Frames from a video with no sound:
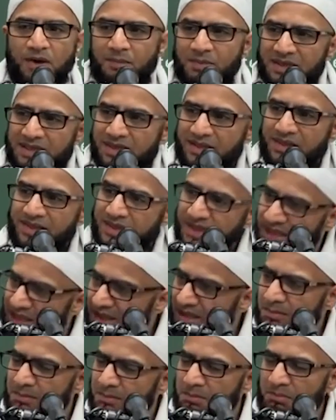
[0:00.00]
probably
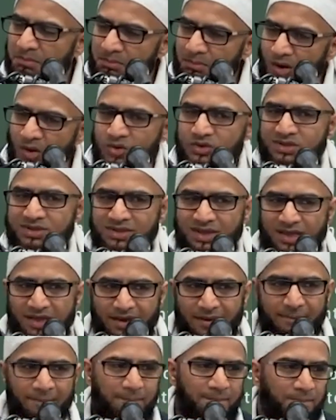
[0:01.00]
the
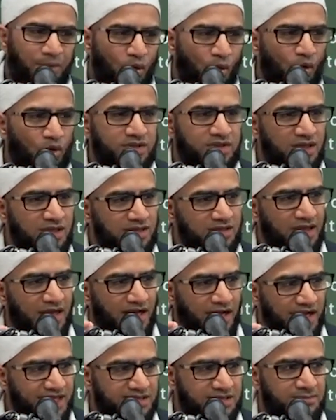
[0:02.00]
most
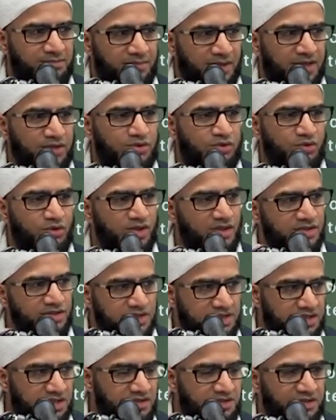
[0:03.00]
important aspect to
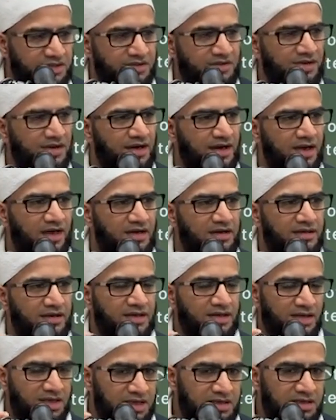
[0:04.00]
consider
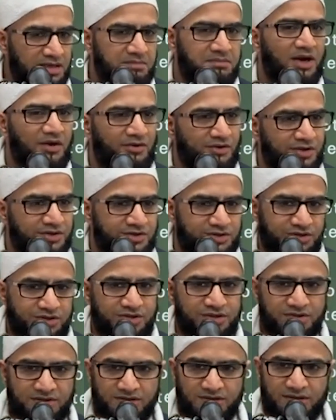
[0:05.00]
in
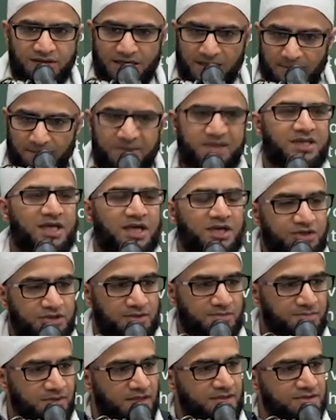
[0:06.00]
marriage, in a
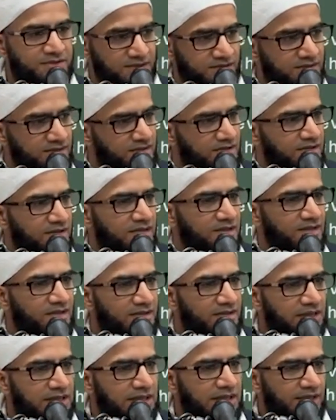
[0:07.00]
potential person,
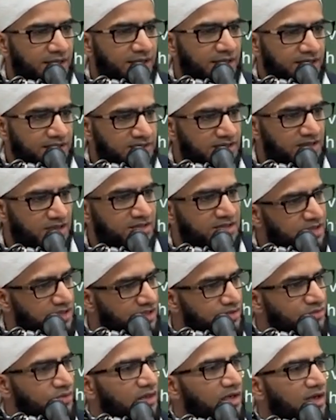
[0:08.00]
is
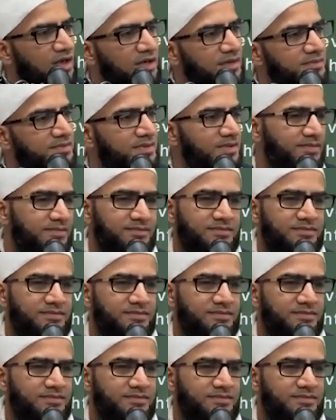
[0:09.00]
tazkiyatul qalb.